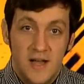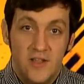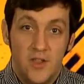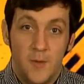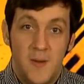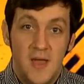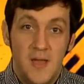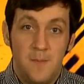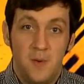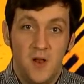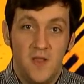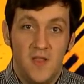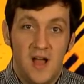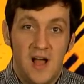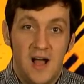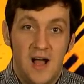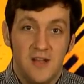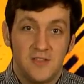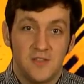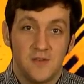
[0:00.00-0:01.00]
And the people at the
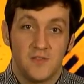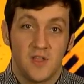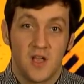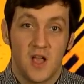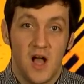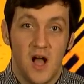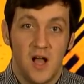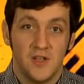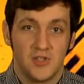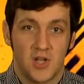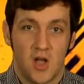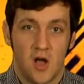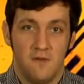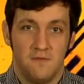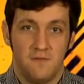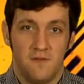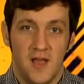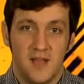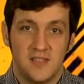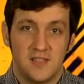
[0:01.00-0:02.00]
heart of the Gaza
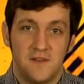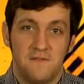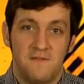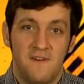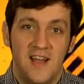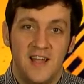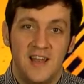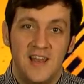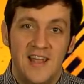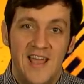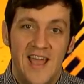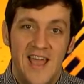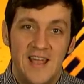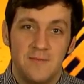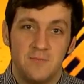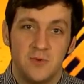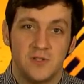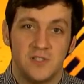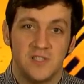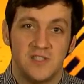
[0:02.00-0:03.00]
conflict are finally
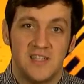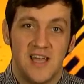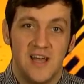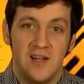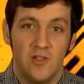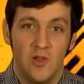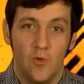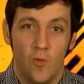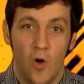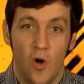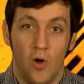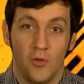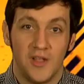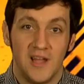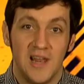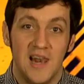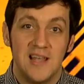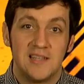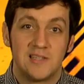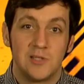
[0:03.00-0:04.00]
able to tell the world
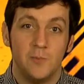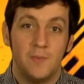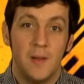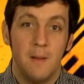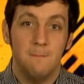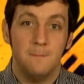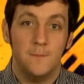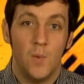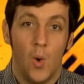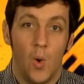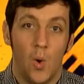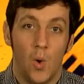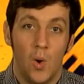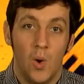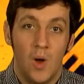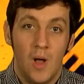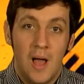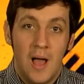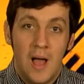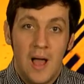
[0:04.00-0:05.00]
a little bit
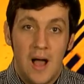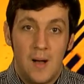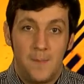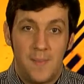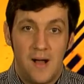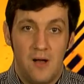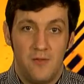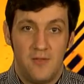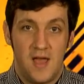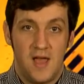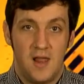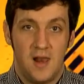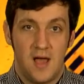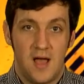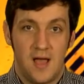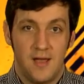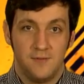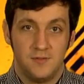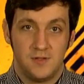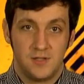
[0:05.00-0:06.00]
more about their
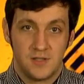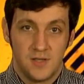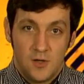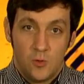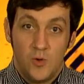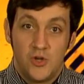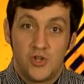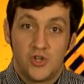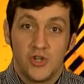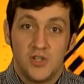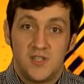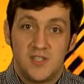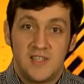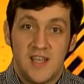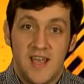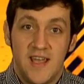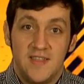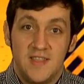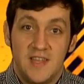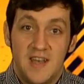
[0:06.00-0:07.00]
lives. We should
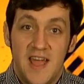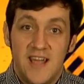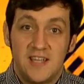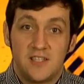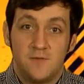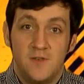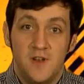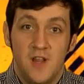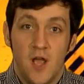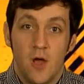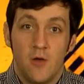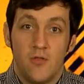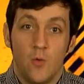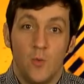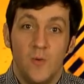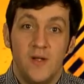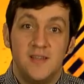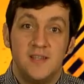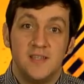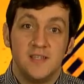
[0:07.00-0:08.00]
say in the next video that
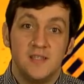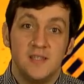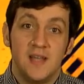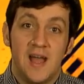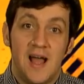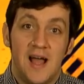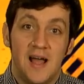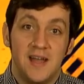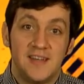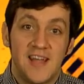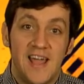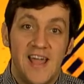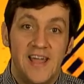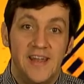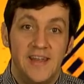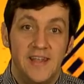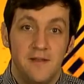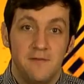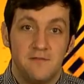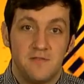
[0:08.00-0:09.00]
we didn't add
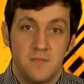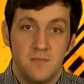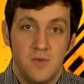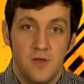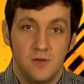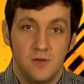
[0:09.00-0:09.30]
any of the